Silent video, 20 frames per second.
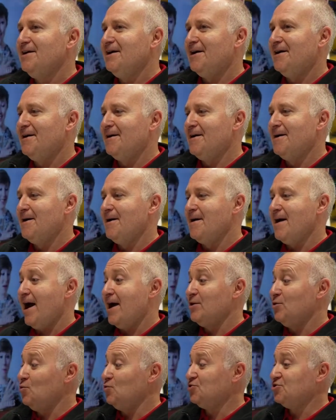
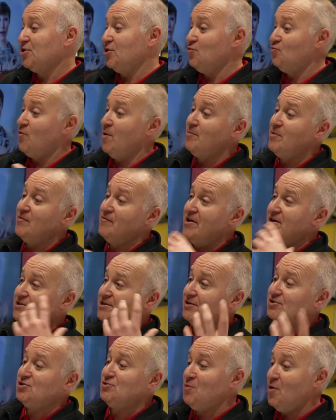And also when we
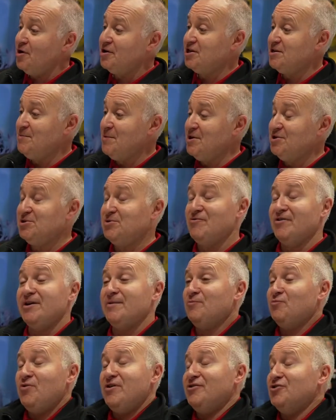reached out to the wider community, we
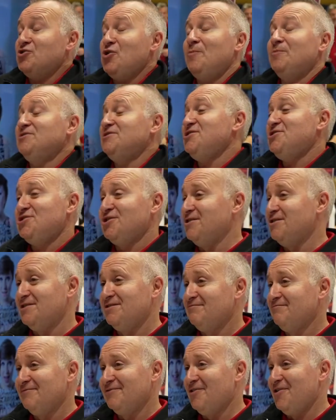ran a competition,
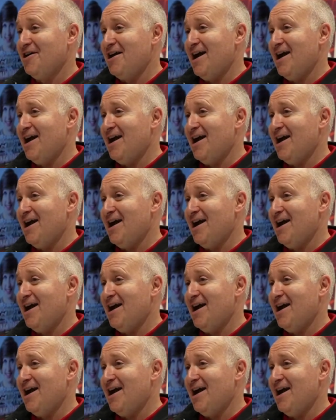right?